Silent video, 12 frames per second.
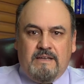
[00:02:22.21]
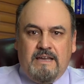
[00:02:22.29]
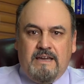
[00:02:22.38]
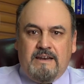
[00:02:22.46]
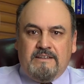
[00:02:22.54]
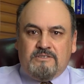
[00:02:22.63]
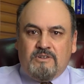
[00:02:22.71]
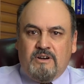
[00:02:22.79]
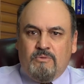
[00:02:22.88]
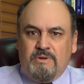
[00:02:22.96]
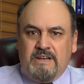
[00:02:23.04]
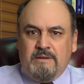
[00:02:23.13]
And I started
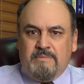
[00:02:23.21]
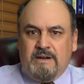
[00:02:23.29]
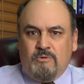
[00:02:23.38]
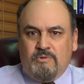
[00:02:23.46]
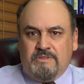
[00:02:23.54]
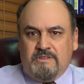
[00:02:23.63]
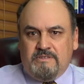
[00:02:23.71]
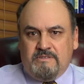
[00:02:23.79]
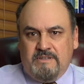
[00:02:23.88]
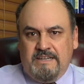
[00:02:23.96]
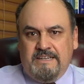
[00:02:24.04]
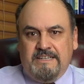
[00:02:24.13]
reading about what this
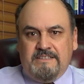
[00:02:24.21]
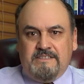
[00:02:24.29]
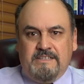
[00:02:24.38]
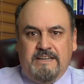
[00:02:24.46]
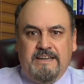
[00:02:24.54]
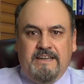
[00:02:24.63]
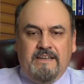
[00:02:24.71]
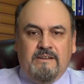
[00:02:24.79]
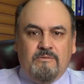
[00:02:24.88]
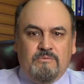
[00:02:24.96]
EDTA,